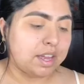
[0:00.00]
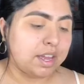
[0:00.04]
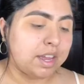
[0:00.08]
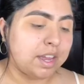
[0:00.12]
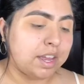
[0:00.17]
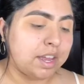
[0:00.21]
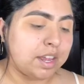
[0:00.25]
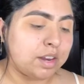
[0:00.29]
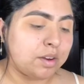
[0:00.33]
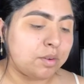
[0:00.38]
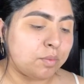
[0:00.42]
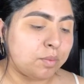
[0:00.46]

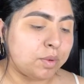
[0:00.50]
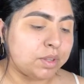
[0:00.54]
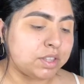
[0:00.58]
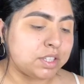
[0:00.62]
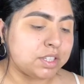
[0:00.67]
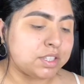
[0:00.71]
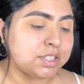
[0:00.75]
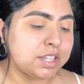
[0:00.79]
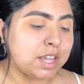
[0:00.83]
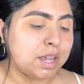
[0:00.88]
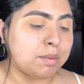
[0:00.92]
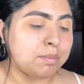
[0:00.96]
and with the
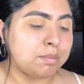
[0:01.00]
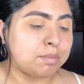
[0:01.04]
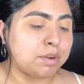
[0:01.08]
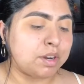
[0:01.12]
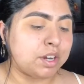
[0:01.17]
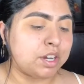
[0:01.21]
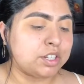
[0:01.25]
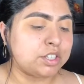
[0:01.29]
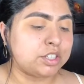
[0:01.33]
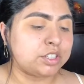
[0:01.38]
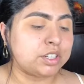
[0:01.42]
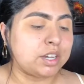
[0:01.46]
same
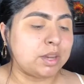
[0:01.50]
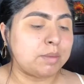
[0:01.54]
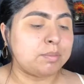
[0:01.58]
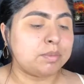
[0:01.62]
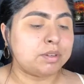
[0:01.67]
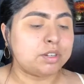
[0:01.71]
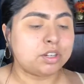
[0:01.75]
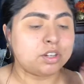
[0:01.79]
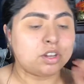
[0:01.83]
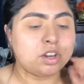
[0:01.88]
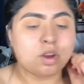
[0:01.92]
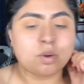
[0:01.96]
brush I'm
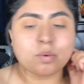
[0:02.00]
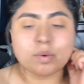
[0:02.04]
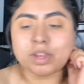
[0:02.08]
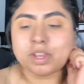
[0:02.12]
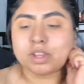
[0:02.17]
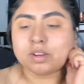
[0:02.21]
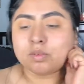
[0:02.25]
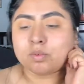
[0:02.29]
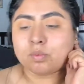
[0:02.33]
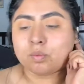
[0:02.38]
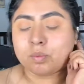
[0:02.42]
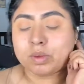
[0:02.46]
gonna go
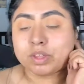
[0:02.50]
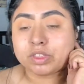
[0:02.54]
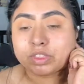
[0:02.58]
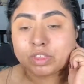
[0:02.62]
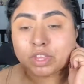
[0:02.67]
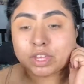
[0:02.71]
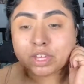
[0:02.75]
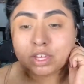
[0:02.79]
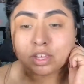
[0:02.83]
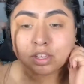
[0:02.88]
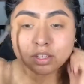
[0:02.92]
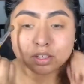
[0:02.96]
in with
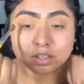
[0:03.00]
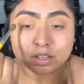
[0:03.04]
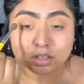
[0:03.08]
it